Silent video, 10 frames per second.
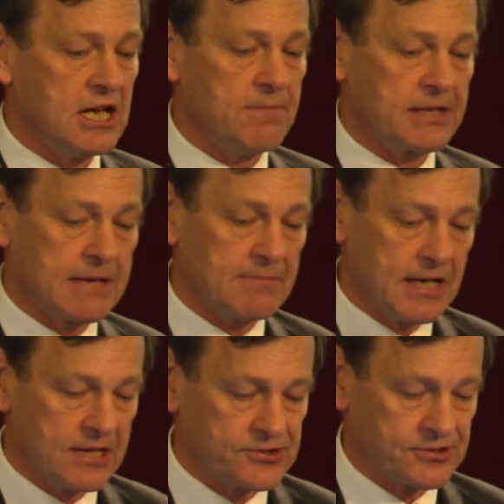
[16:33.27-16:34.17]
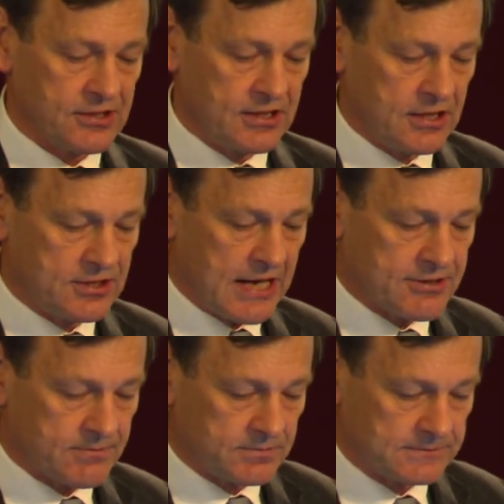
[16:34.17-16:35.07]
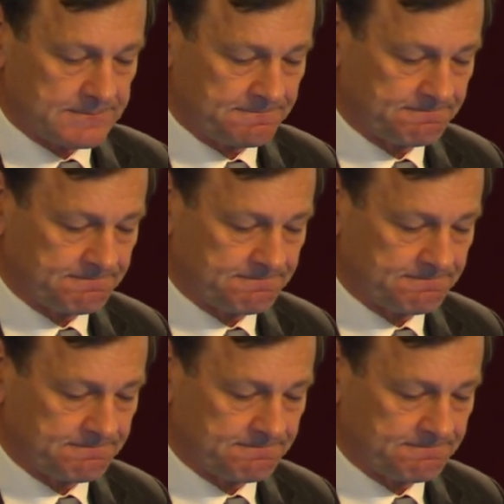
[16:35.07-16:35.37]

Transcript: it became less adaptable.